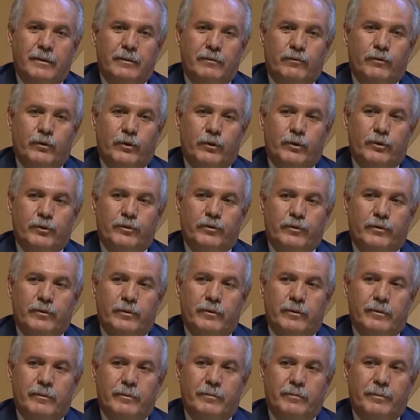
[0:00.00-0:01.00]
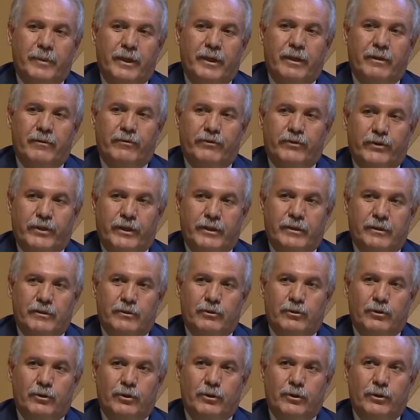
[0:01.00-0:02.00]
for male friends
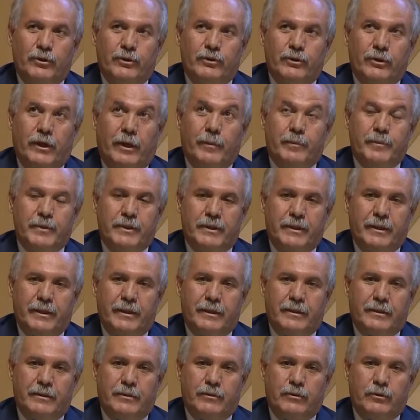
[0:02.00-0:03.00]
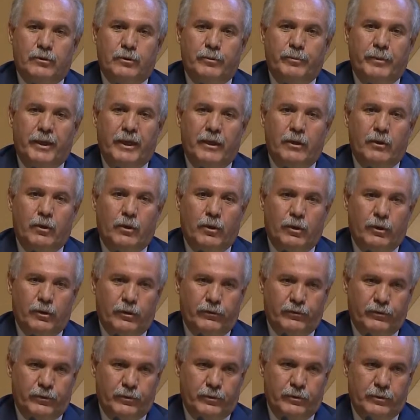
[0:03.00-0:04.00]
to go upstairs to the main hall
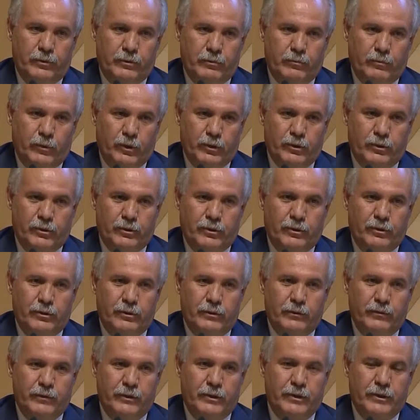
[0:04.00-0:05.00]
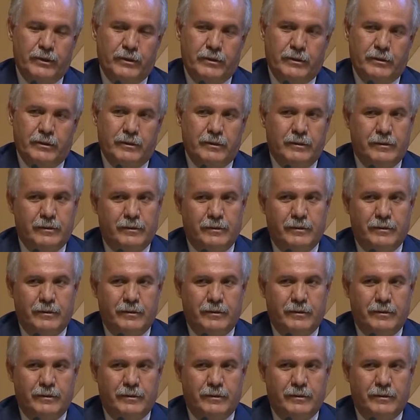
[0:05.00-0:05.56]
of the mosque, which is,